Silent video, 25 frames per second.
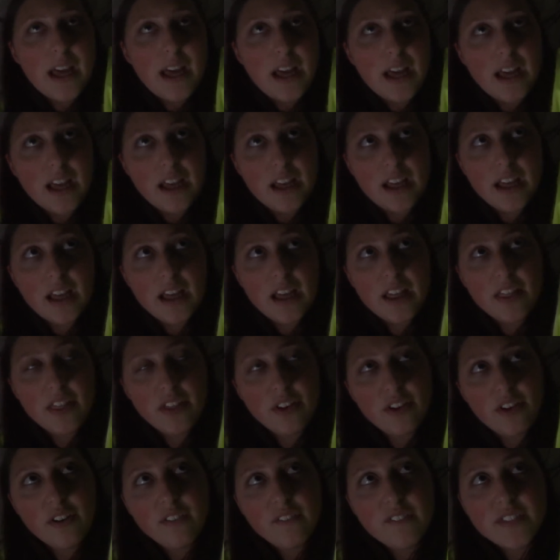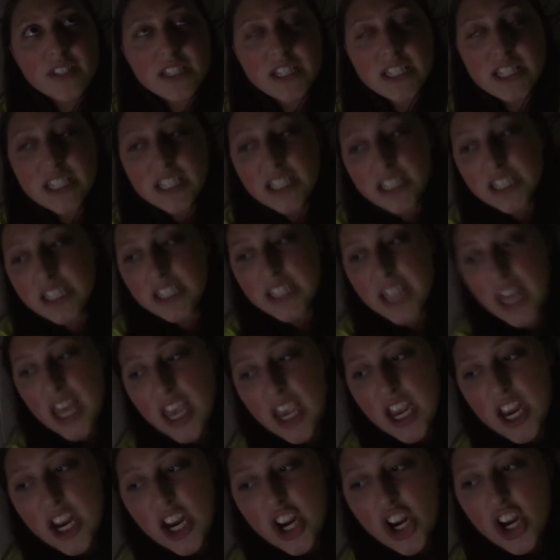other officers
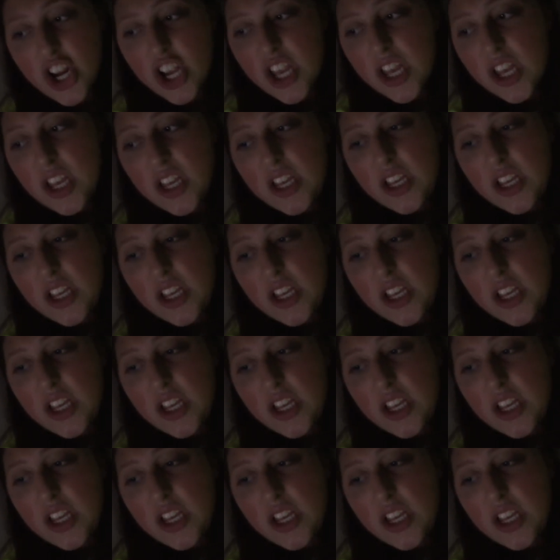there,